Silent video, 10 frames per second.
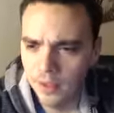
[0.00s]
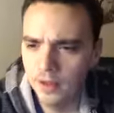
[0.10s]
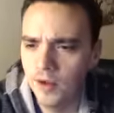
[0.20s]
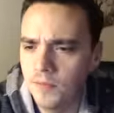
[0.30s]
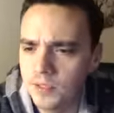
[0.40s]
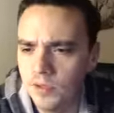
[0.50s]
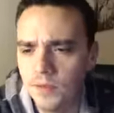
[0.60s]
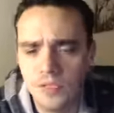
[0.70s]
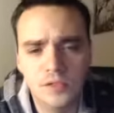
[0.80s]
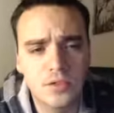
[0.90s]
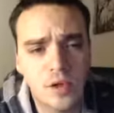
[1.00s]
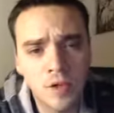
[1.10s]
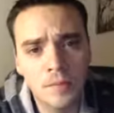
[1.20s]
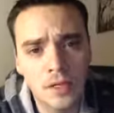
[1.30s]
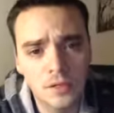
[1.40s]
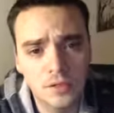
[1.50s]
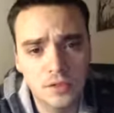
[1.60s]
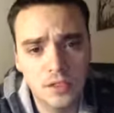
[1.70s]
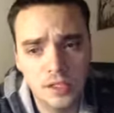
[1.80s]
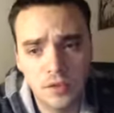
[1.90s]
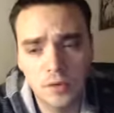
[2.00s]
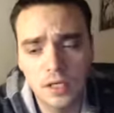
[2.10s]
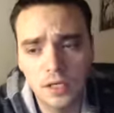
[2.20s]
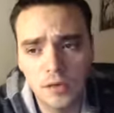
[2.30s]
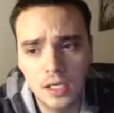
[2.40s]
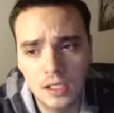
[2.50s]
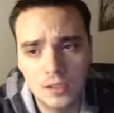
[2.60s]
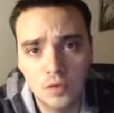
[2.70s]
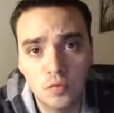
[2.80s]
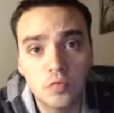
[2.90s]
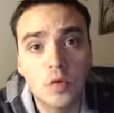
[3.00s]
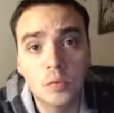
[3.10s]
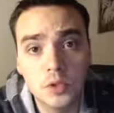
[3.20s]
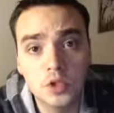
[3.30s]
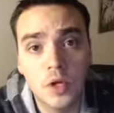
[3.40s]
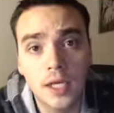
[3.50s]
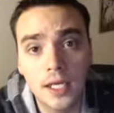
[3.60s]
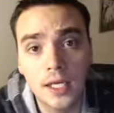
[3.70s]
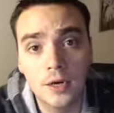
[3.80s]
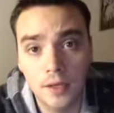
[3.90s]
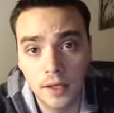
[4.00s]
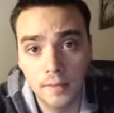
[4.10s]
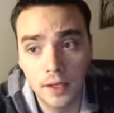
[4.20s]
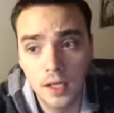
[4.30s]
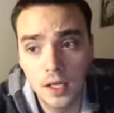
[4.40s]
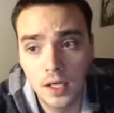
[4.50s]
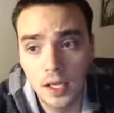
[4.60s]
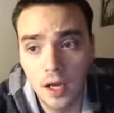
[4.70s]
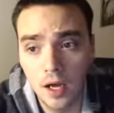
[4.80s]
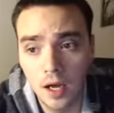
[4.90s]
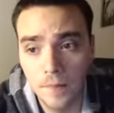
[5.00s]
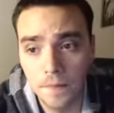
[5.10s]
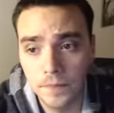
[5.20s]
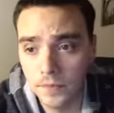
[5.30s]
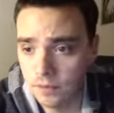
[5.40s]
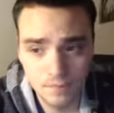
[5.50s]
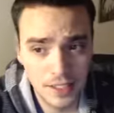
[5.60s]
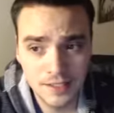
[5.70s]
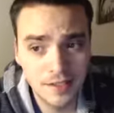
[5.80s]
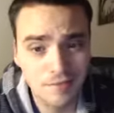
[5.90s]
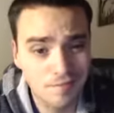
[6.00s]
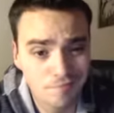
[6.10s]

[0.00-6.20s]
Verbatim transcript: Um, so, anyways, you call the monsters, and the goal here is to warp strike, kill them. Um, that's it.